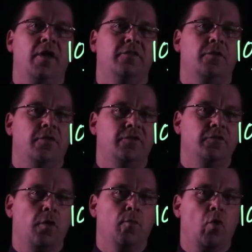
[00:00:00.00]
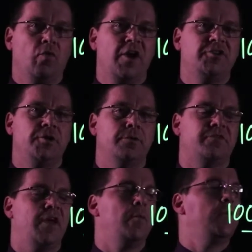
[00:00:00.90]
And so this is our mole ratio
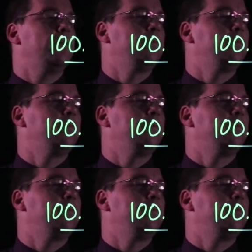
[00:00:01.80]
step.